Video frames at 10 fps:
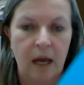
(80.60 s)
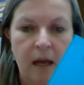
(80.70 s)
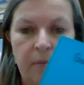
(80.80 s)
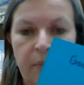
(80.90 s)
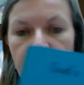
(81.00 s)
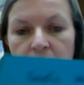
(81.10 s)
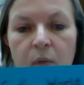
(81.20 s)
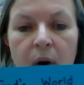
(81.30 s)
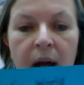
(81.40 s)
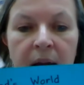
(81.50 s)
I put it
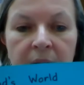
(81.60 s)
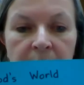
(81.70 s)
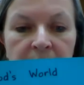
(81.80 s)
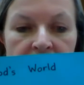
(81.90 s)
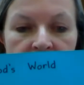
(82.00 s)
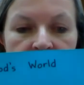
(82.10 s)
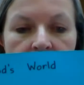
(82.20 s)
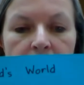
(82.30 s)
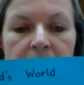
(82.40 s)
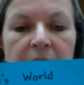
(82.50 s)
right up near the
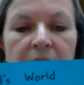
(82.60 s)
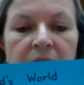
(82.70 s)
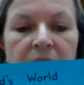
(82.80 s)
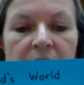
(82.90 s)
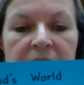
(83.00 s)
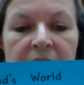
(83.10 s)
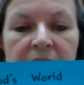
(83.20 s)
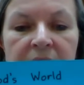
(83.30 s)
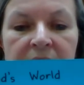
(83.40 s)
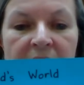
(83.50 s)
top there, so it
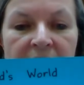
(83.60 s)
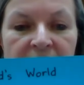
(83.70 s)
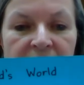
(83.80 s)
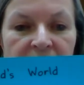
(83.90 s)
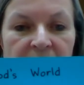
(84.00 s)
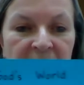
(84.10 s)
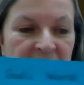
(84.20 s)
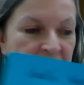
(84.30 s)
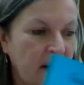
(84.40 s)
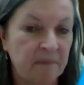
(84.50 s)
says safe right
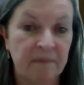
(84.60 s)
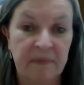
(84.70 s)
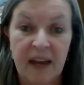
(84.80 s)
there.